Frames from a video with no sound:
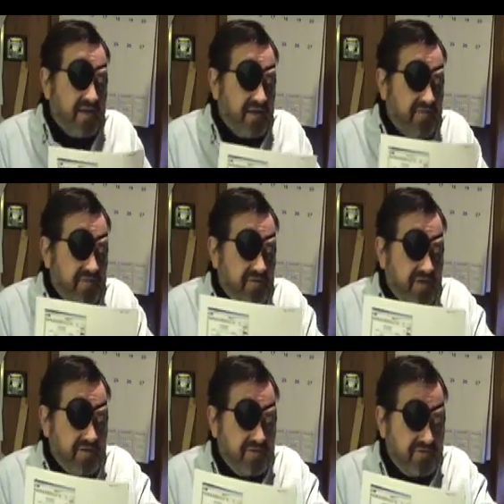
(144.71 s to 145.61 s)
if you
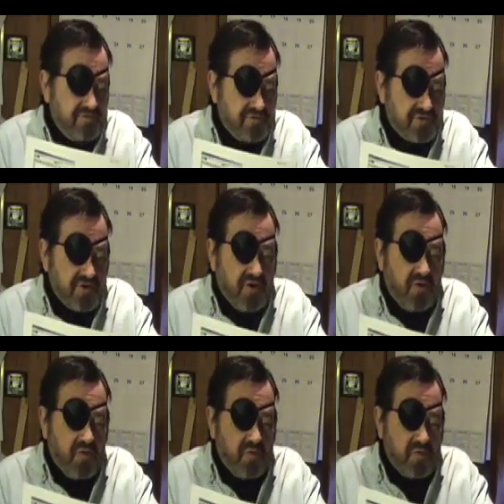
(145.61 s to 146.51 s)
had used
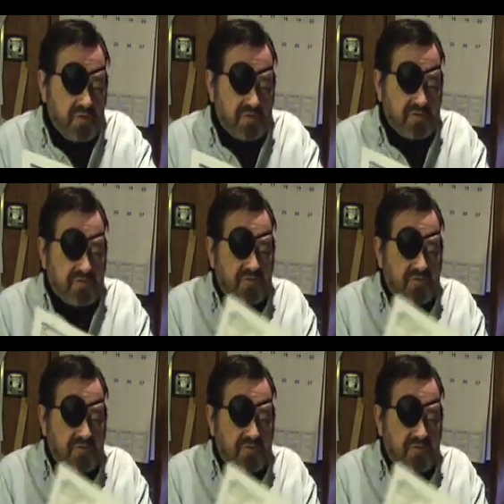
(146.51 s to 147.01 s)
gold